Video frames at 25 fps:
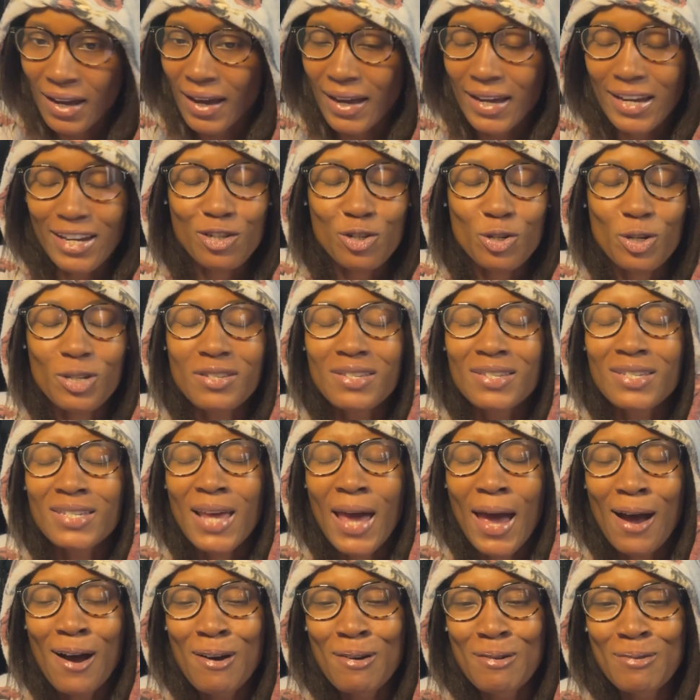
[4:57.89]
It just
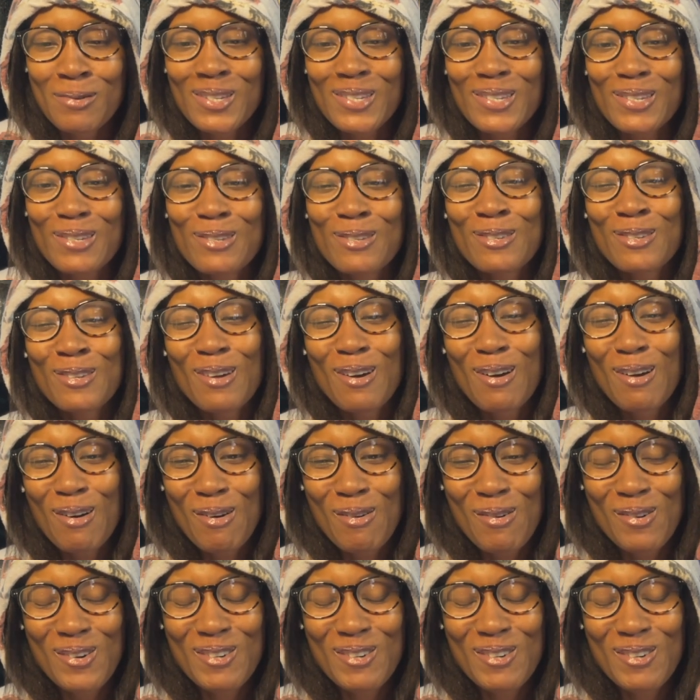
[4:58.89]
sounds so